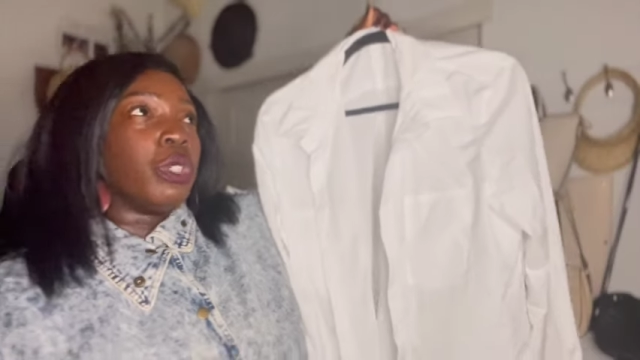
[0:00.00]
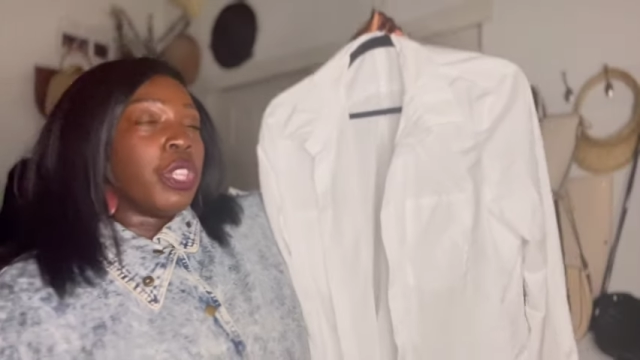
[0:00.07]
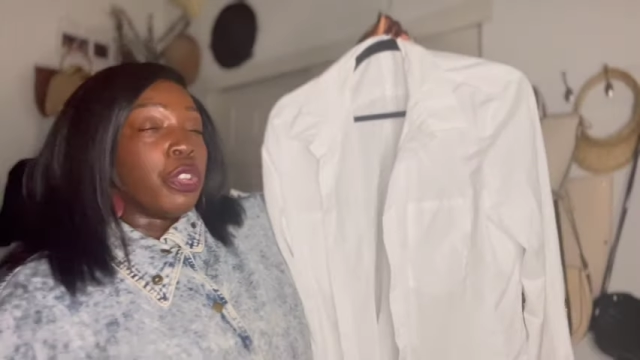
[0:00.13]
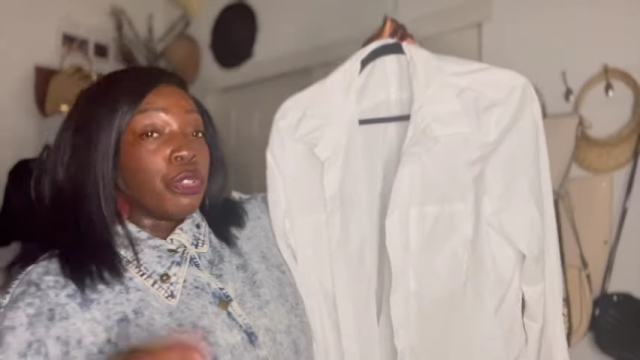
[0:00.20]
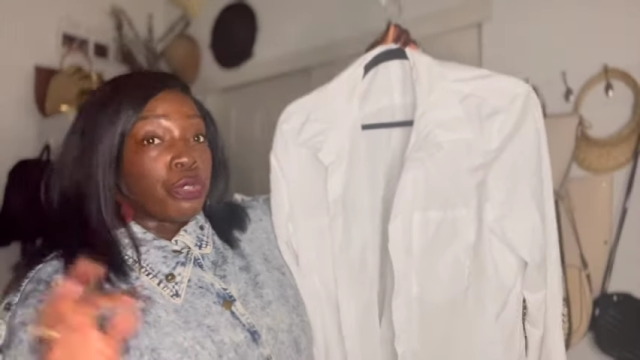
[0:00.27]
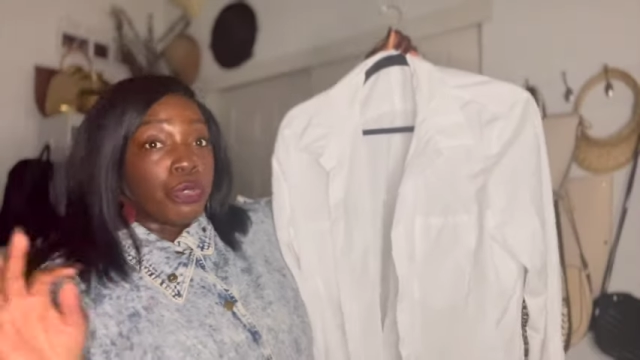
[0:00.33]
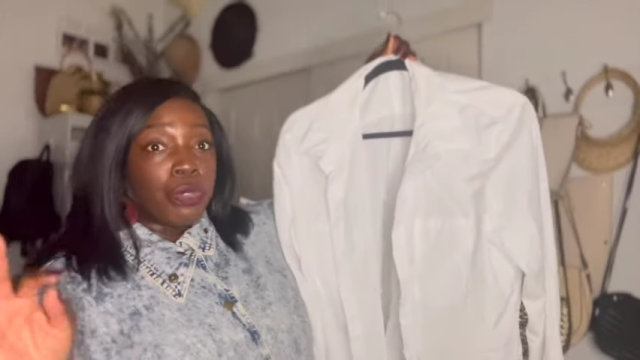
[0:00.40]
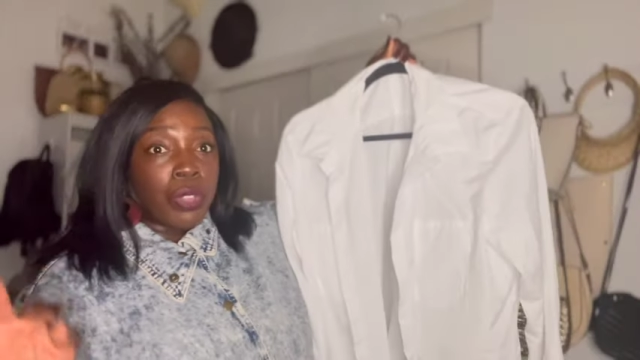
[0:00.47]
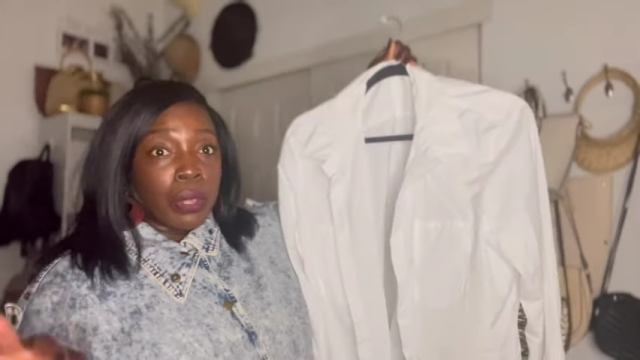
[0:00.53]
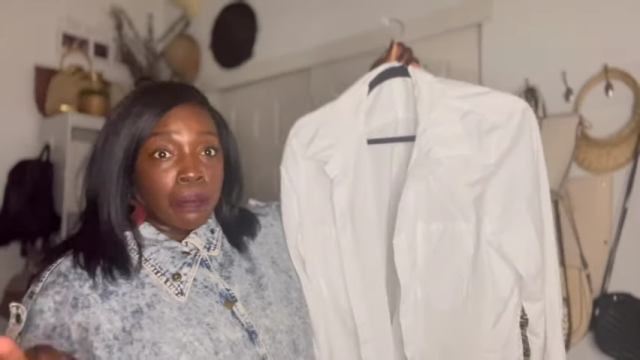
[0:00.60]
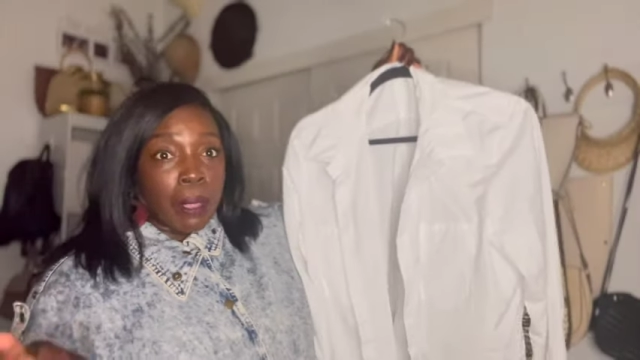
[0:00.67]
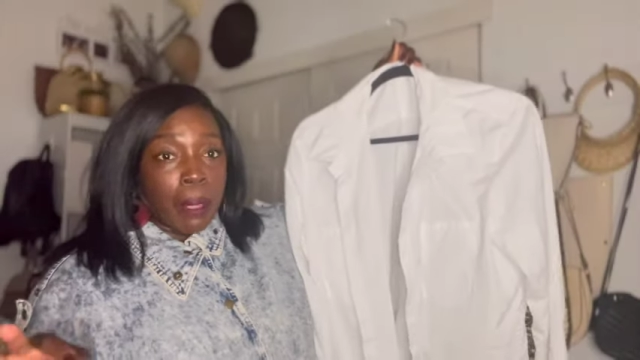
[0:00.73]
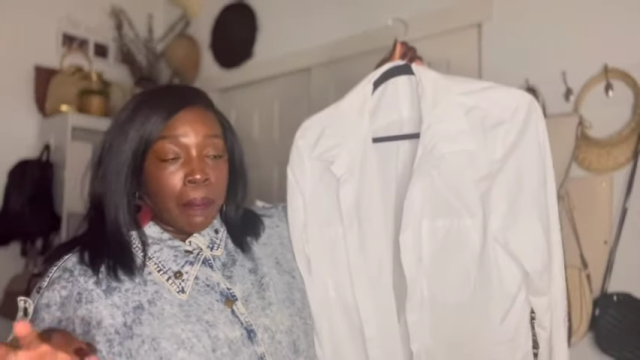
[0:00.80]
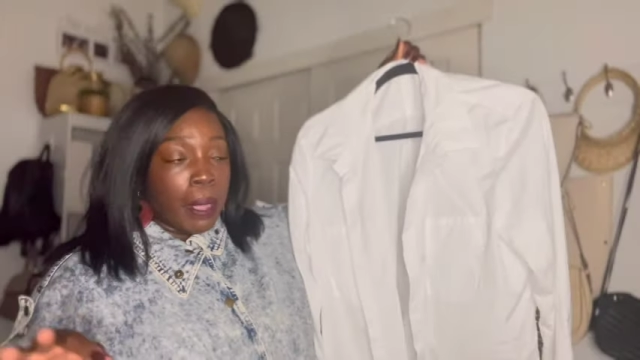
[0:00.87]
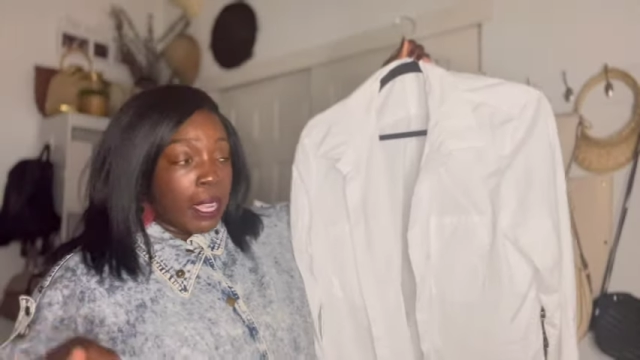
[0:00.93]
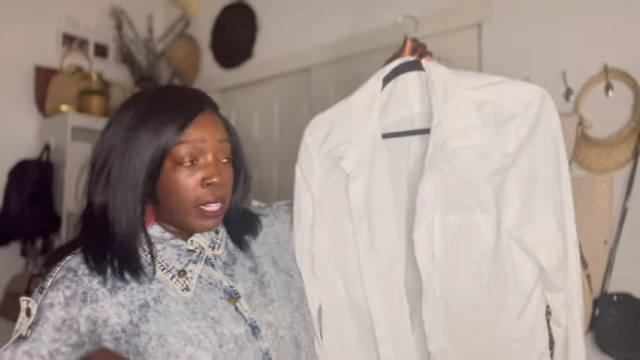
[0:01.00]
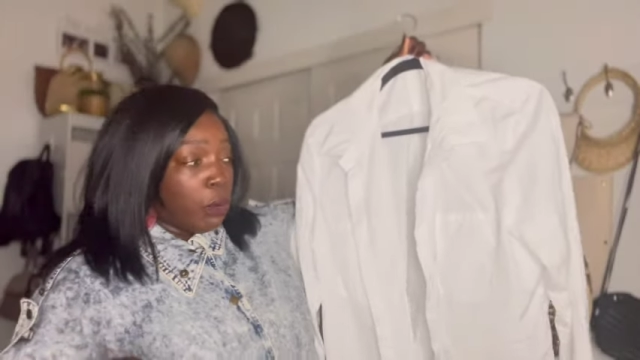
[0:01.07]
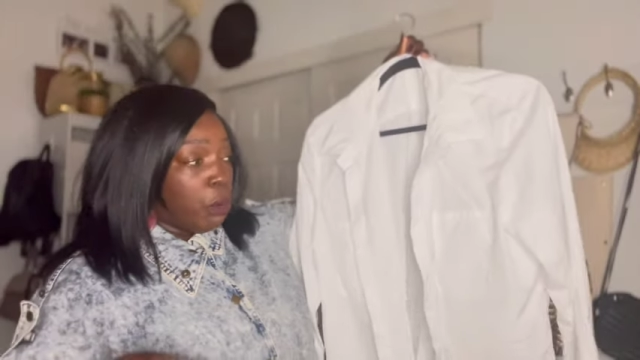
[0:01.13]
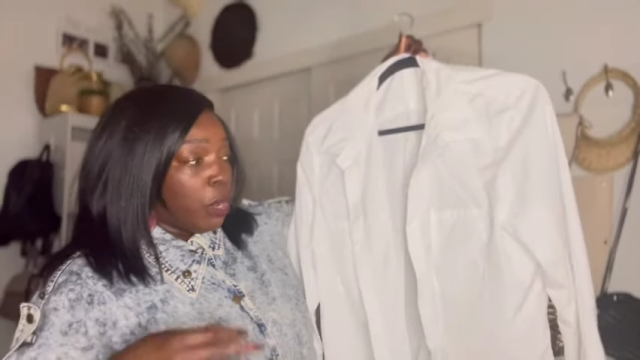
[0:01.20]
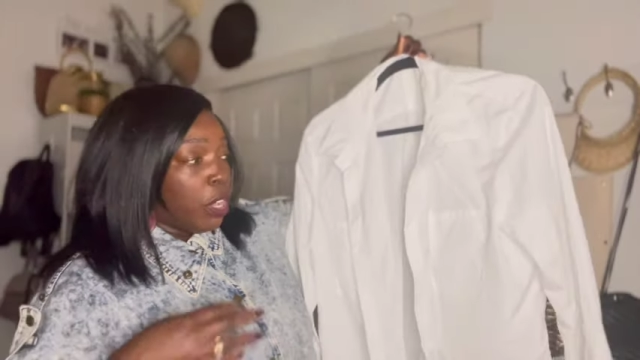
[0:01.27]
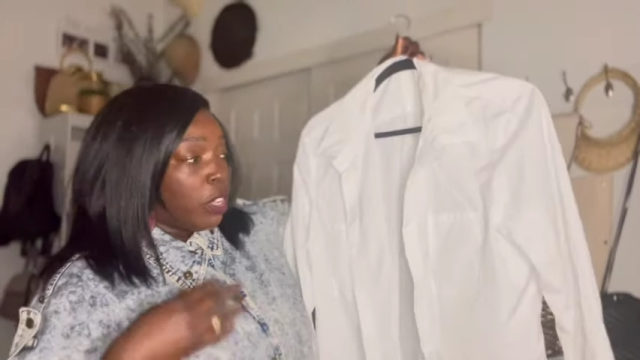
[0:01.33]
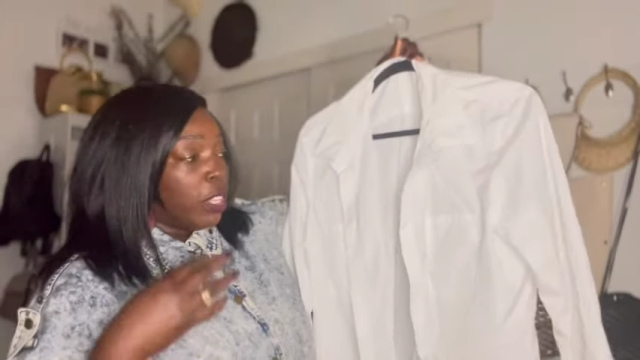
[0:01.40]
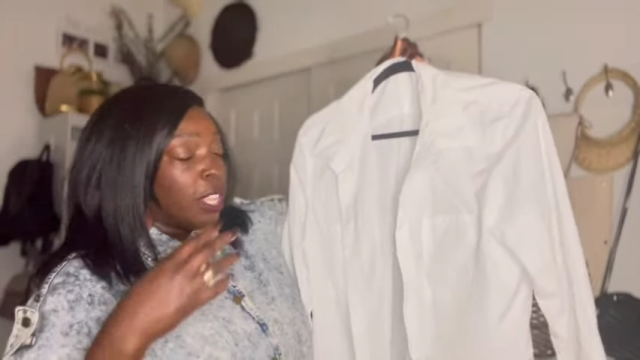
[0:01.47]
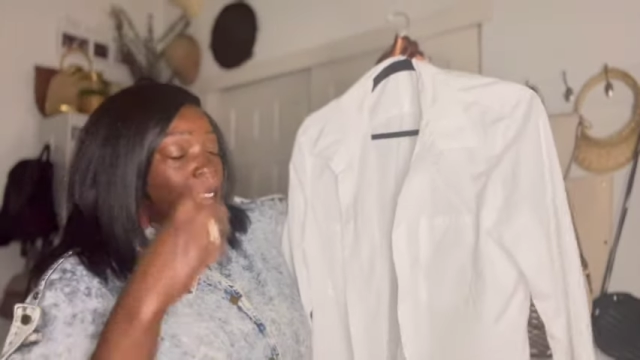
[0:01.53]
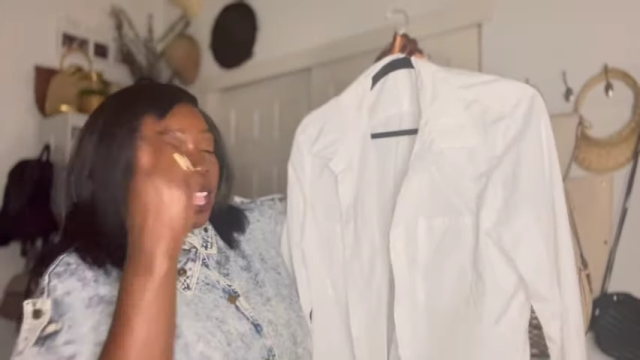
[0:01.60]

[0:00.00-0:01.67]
didn't fit my body well.